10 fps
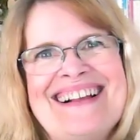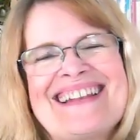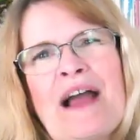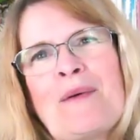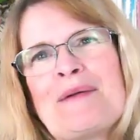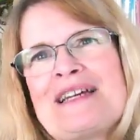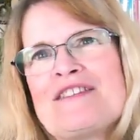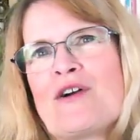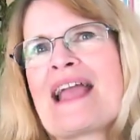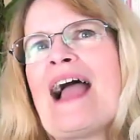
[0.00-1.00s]
Now, when we
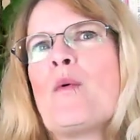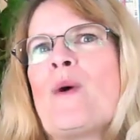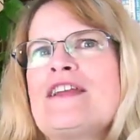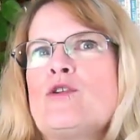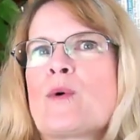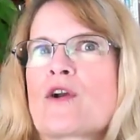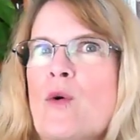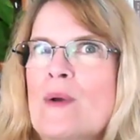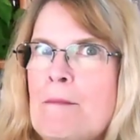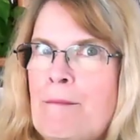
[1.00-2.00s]
look at what you were
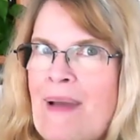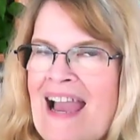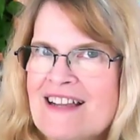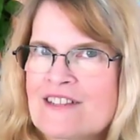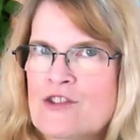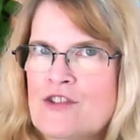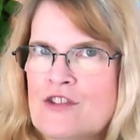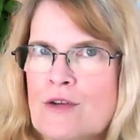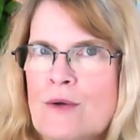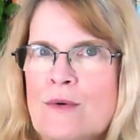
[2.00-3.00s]
going back to
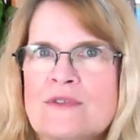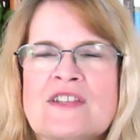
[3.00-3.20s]
do,